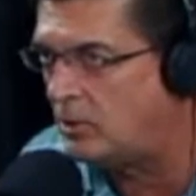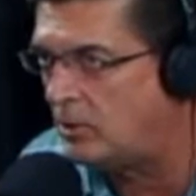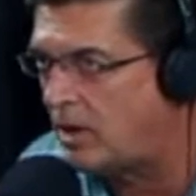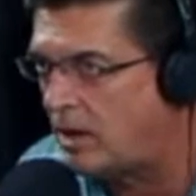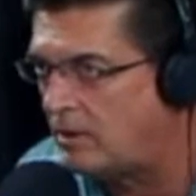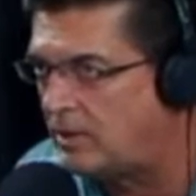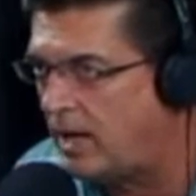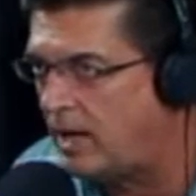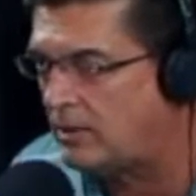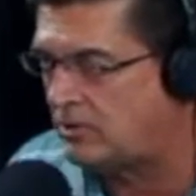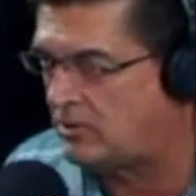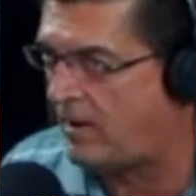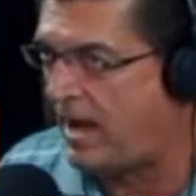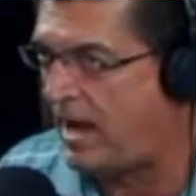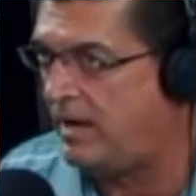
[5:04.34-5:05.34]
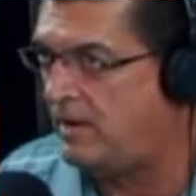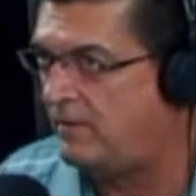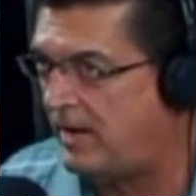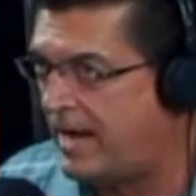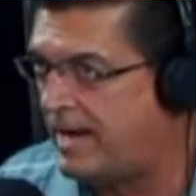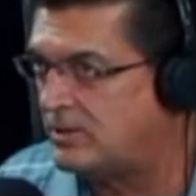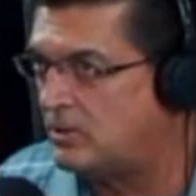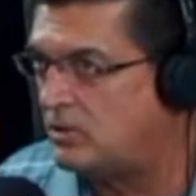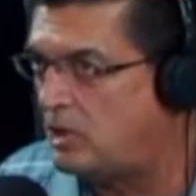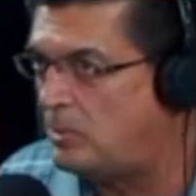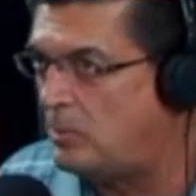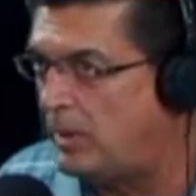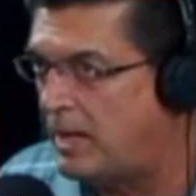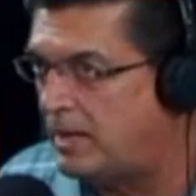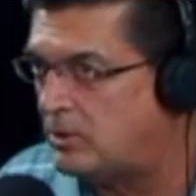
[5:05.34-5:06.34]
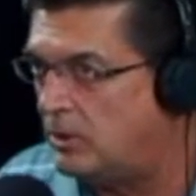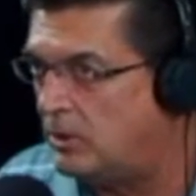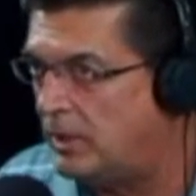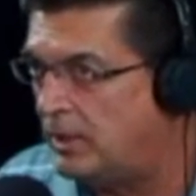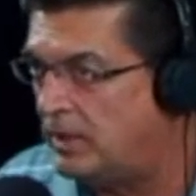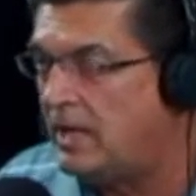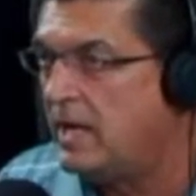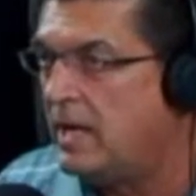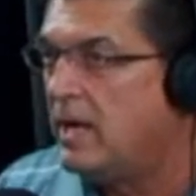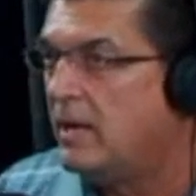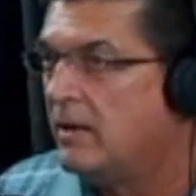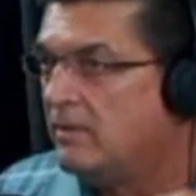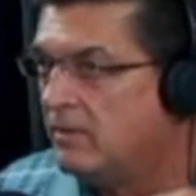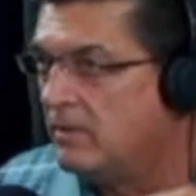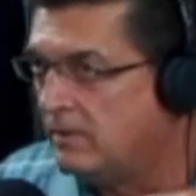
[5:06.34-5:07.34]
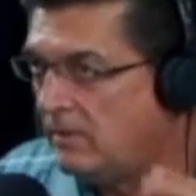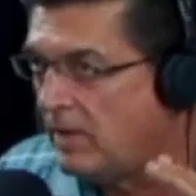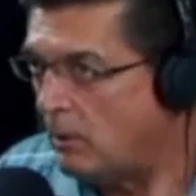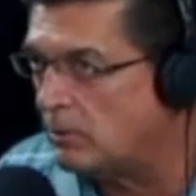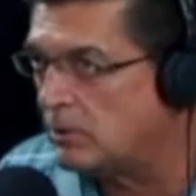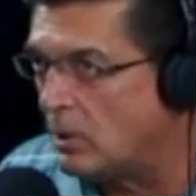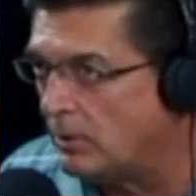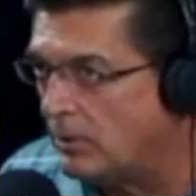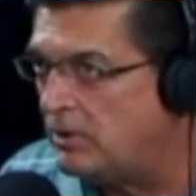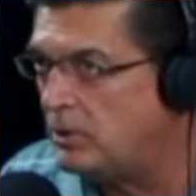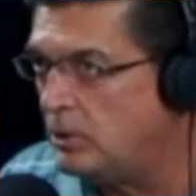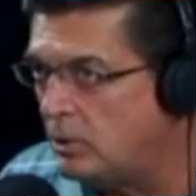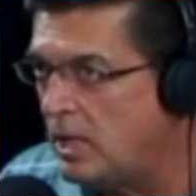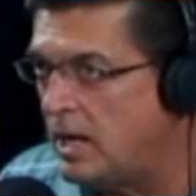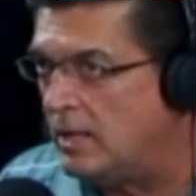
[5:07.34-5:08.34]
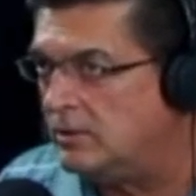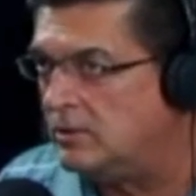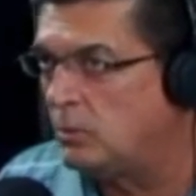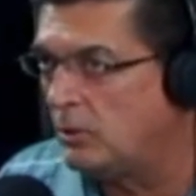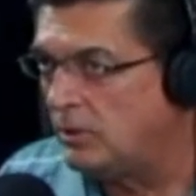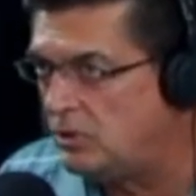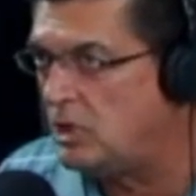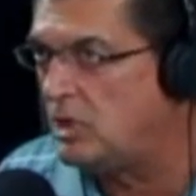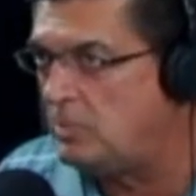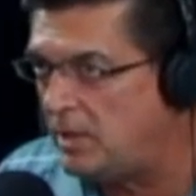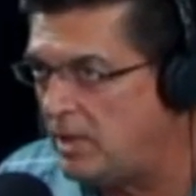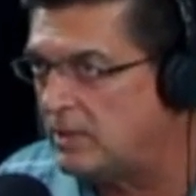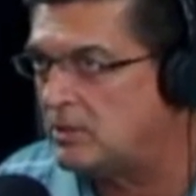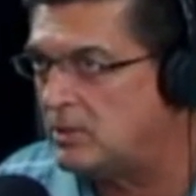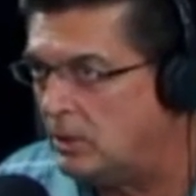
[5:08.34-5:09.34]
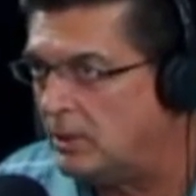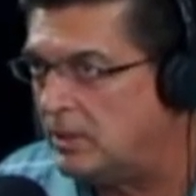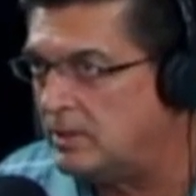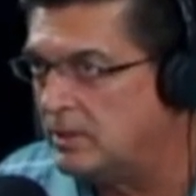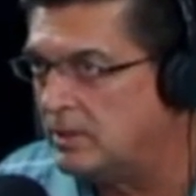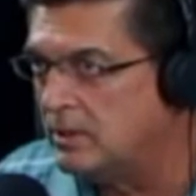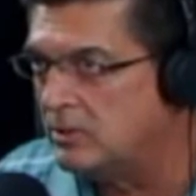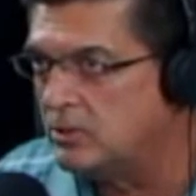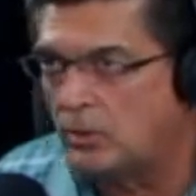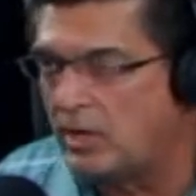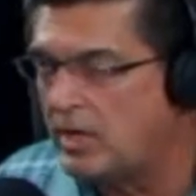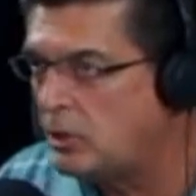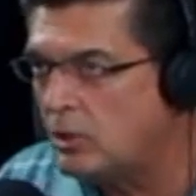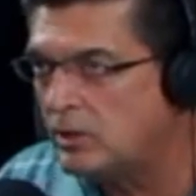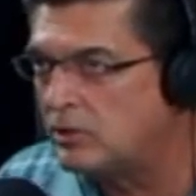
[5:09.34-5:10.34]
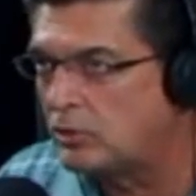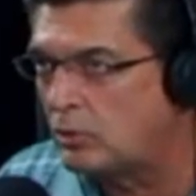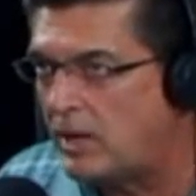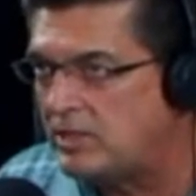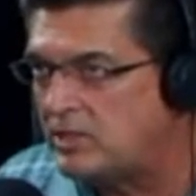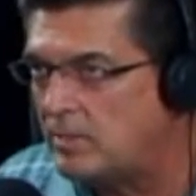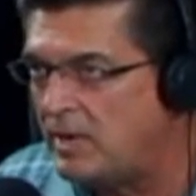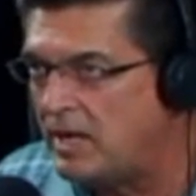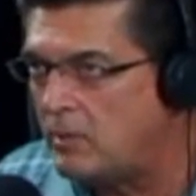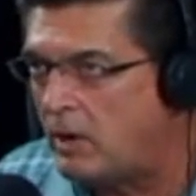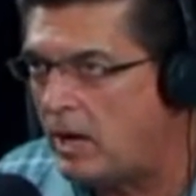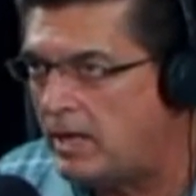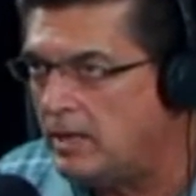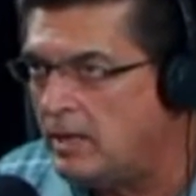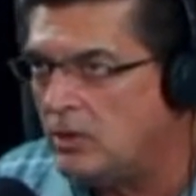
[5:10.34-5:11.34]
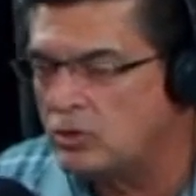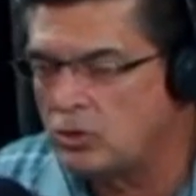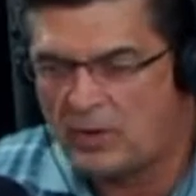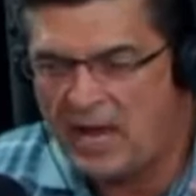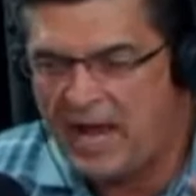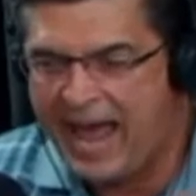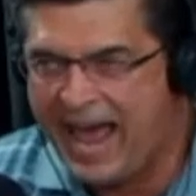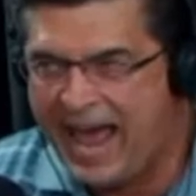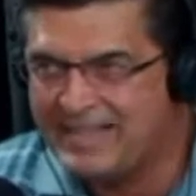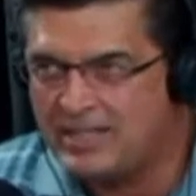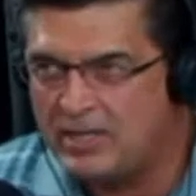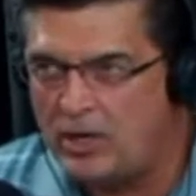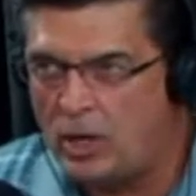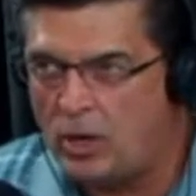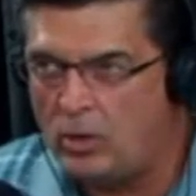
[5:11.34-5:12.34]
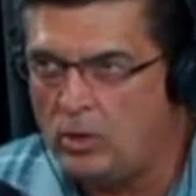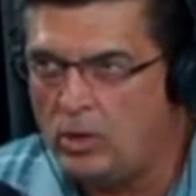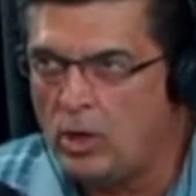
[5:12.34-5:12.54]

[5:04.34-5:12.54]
cartel is if it has a GPS unit. There was only two guns with GPS units, so they couldn't trace them anyway. So they had to know